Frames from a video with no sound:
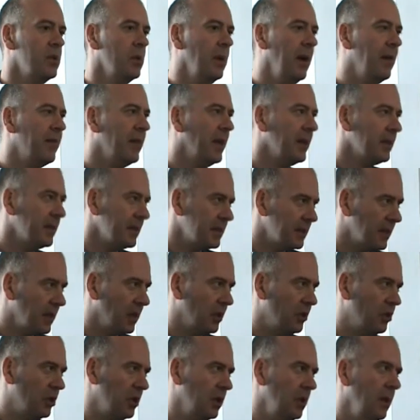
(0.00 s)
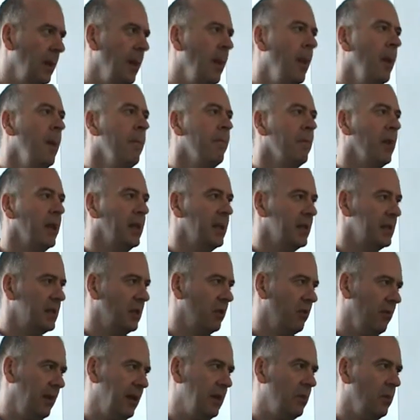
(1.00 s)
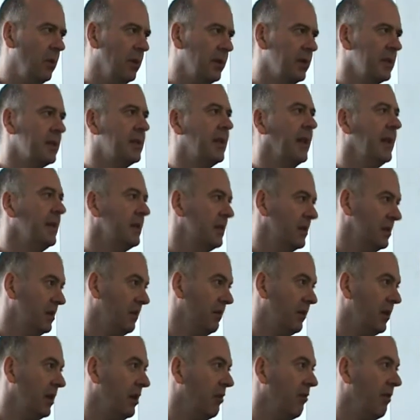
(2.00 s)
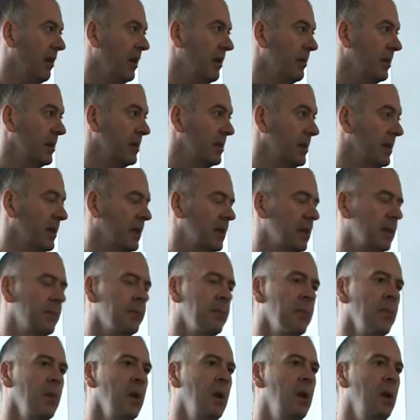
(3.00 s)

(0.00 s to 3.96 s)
So we have that discussion and it's agreed what the status of the agreement is.